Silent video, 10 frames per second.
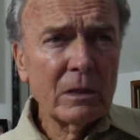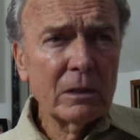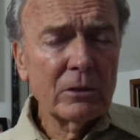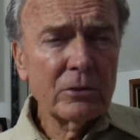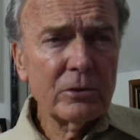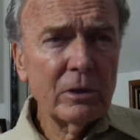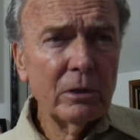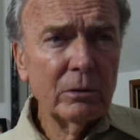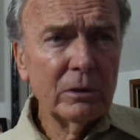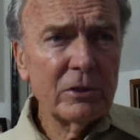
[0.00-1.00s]

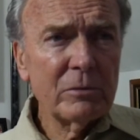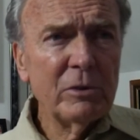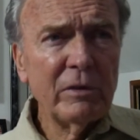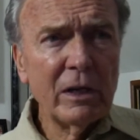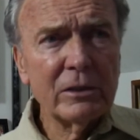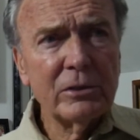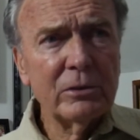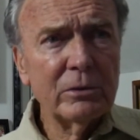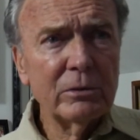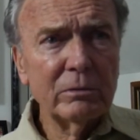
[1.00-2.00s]
So let's move on
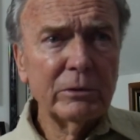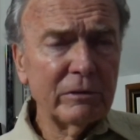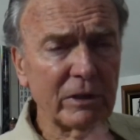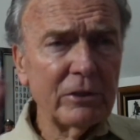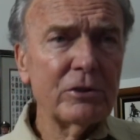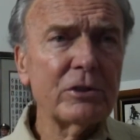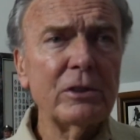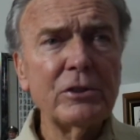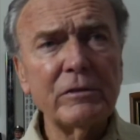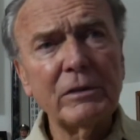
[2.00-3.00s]
to, you've done your
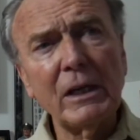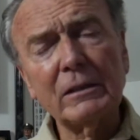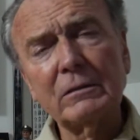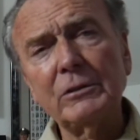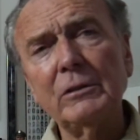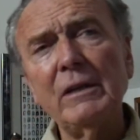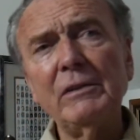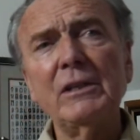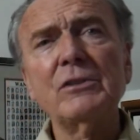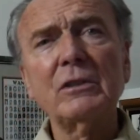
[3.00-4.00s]
search, you've got your
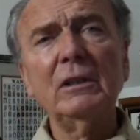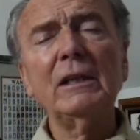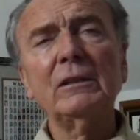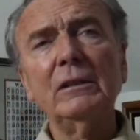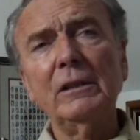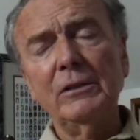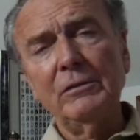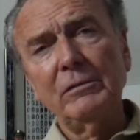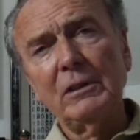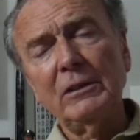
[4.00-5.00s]
evidence collected, and
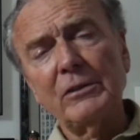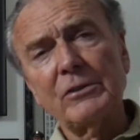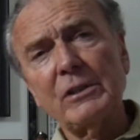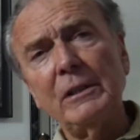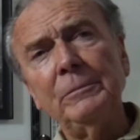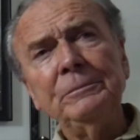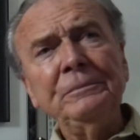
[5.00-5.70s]
you've cleared the scene.